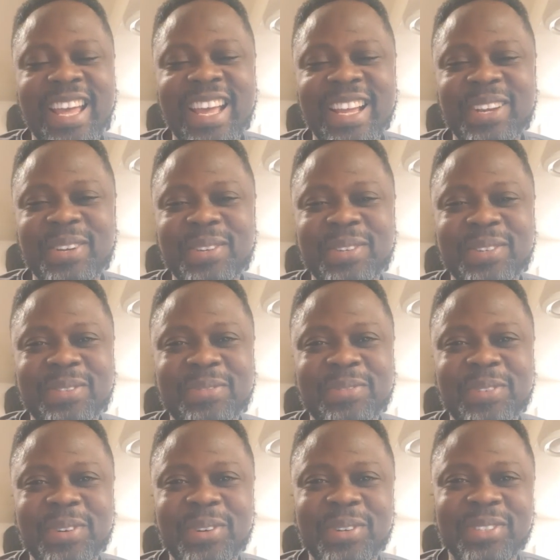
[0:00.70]
Hello,
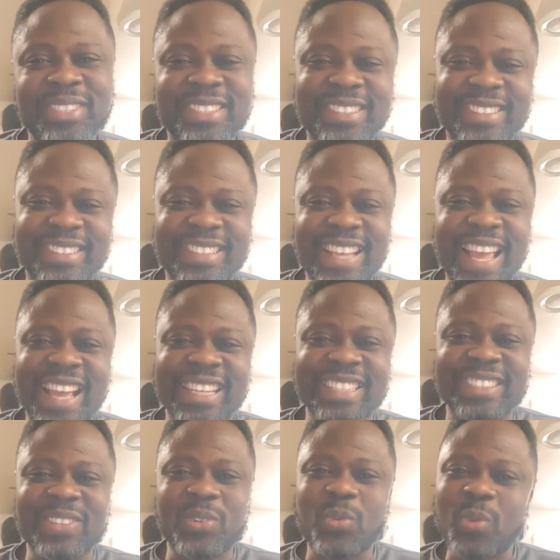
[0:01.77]
folks,
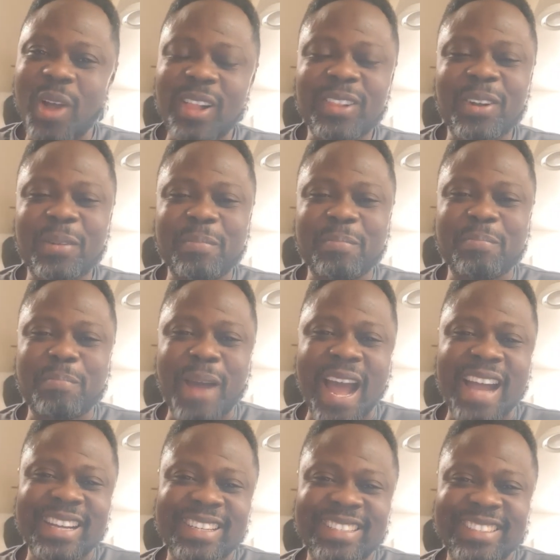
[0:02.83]
and welcome
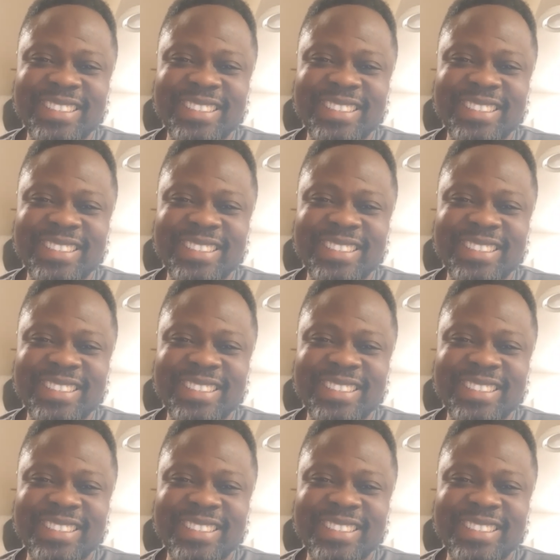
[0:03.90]
back